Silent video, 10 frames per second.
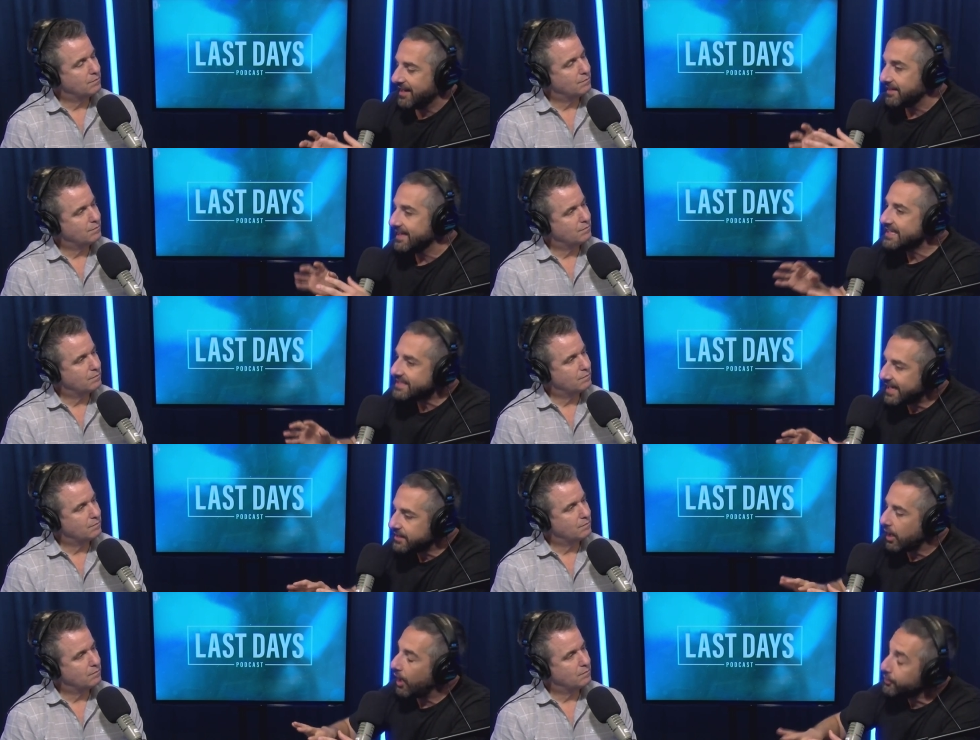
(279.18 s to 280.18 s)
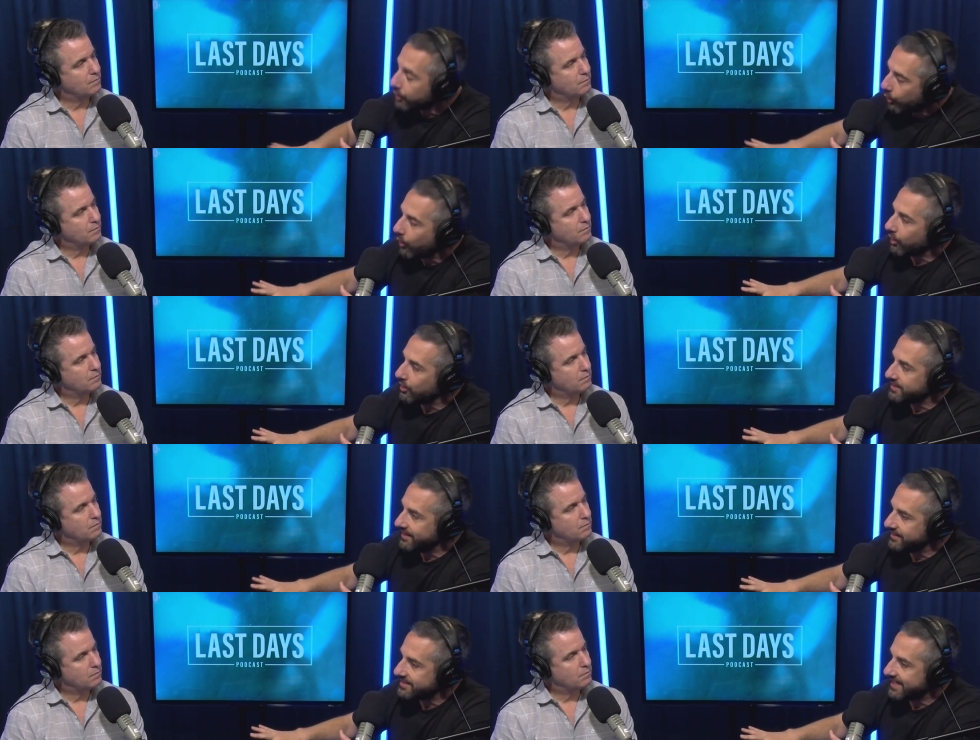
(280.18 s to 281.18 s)
Speaker 1: illicit underworld
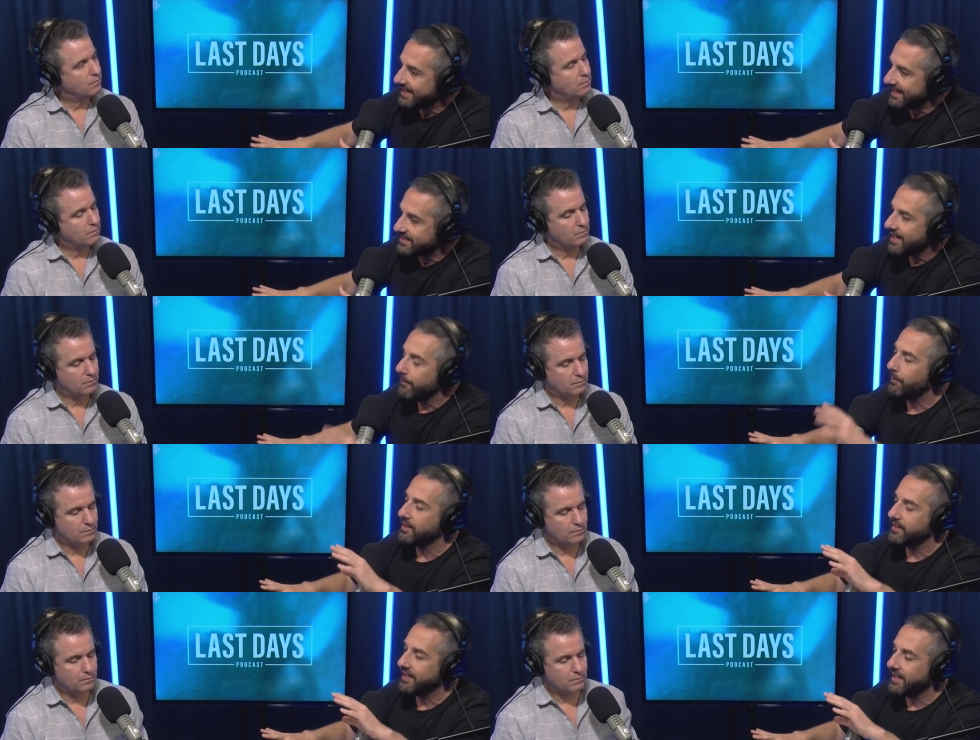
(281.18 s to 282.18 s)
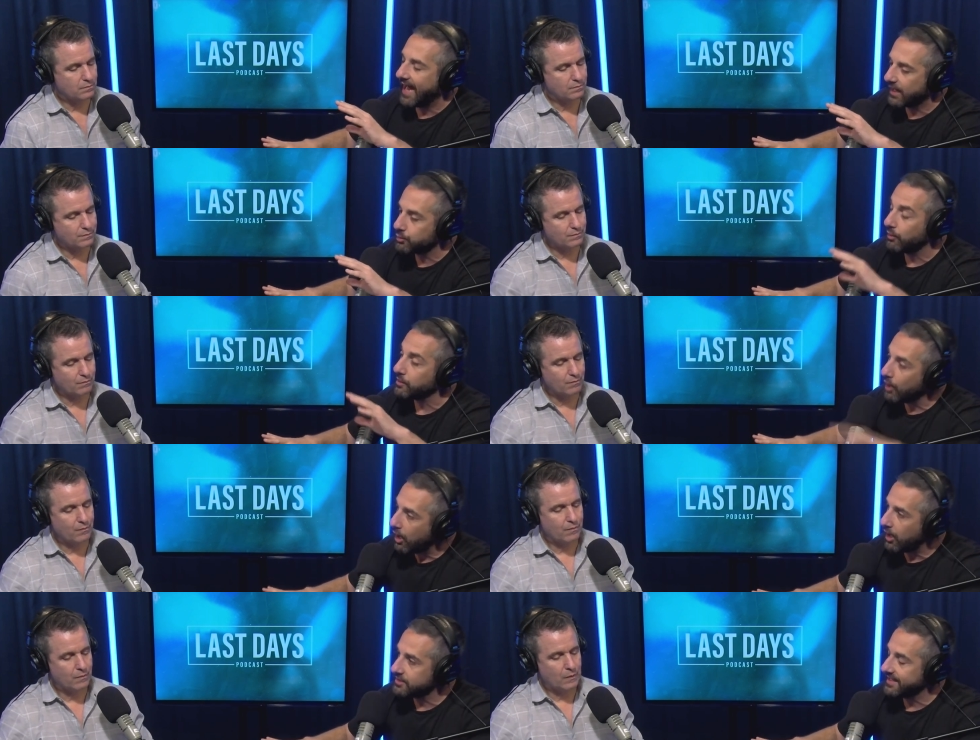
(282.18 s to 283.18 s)
in the cities, but the actual
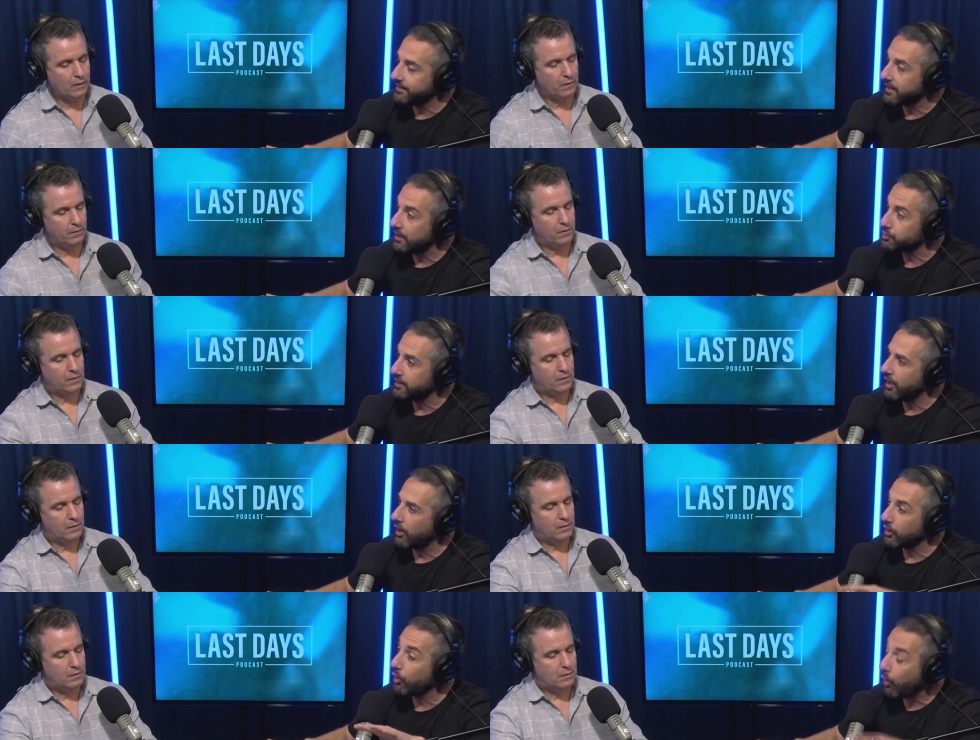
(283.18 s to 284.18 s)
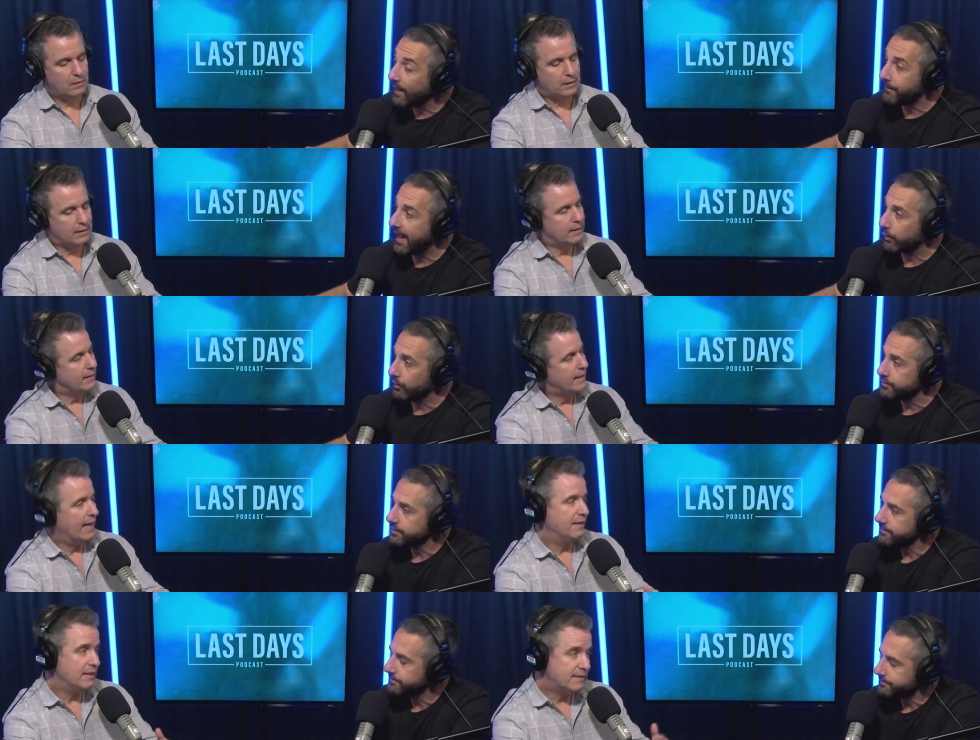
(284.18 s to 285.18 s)
laws in the country are quite backwards.
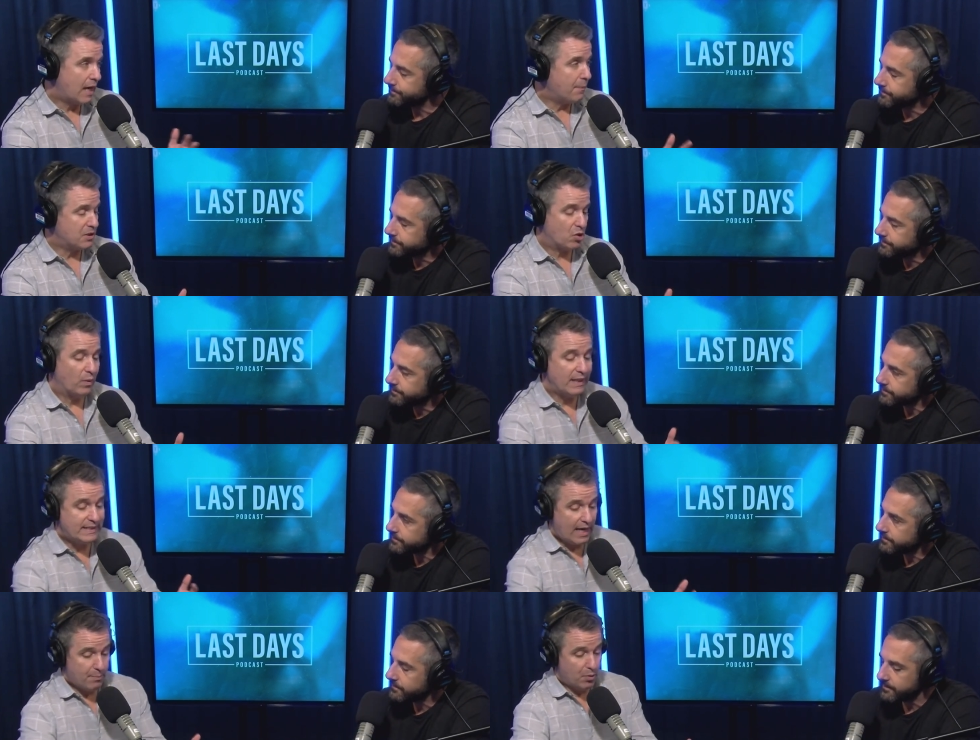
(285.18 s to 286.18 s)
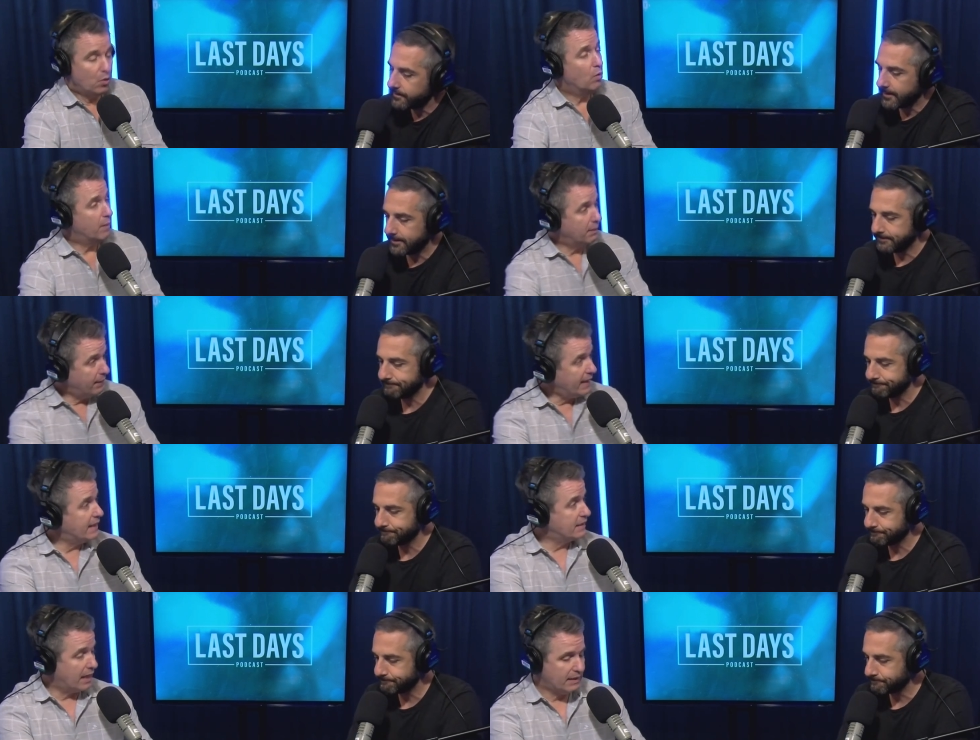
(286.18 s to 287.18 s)
Yeah,
Speaker 2: and these topics are really taboo among many
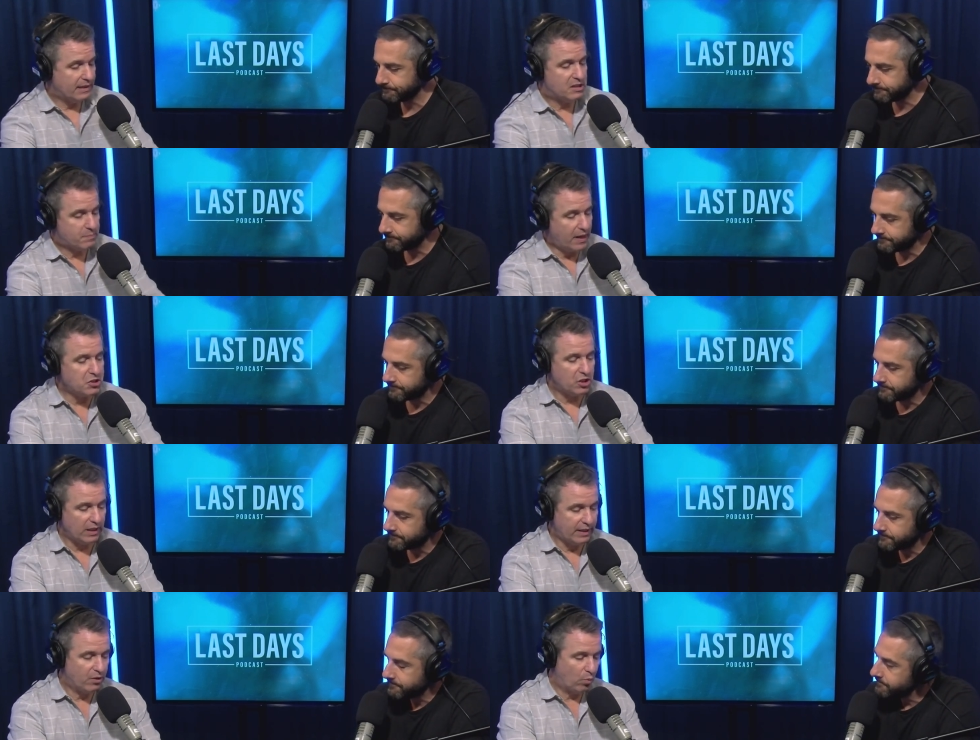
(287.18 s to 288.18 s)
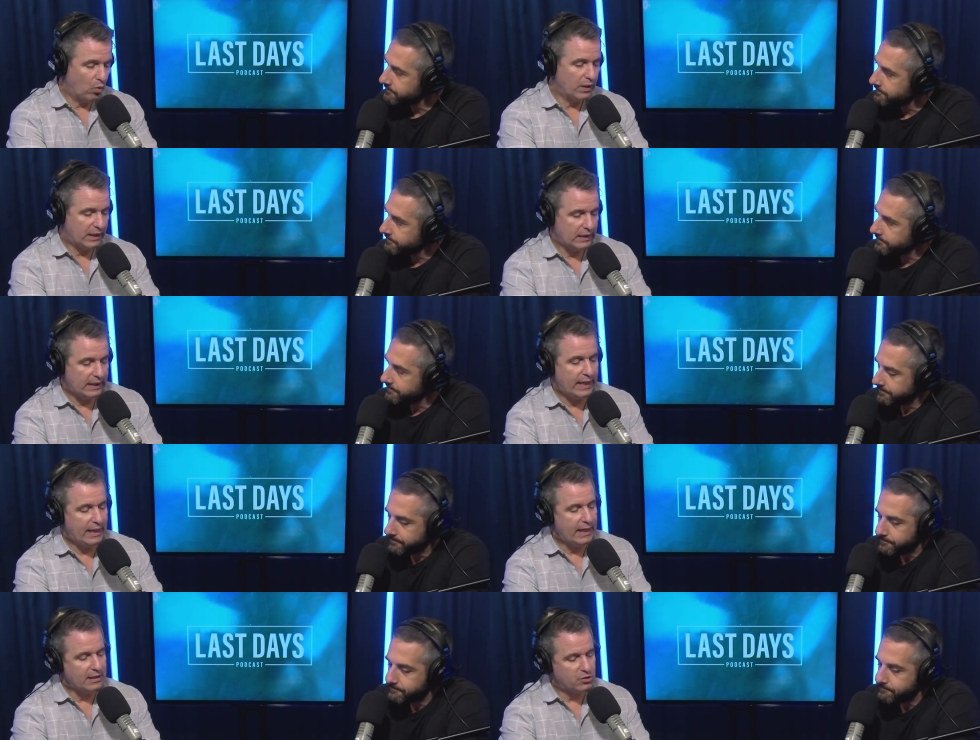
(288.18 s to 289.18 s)
in Thailand, especially the ruling
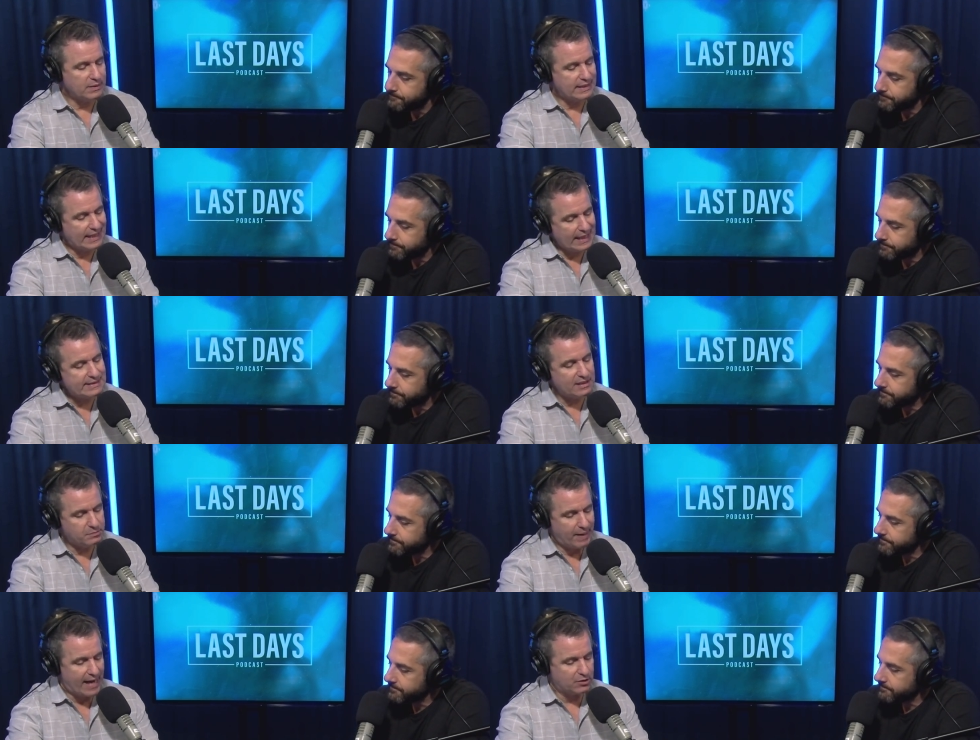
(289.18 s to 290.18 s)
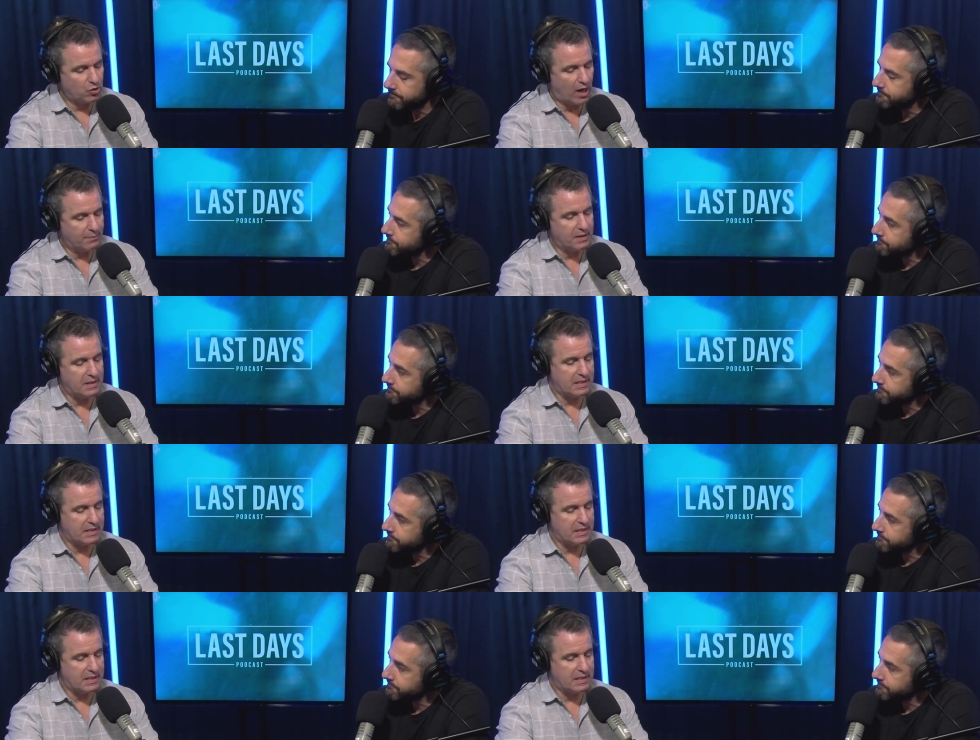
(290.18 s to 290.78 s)
elite. And so it's against this backdrop that the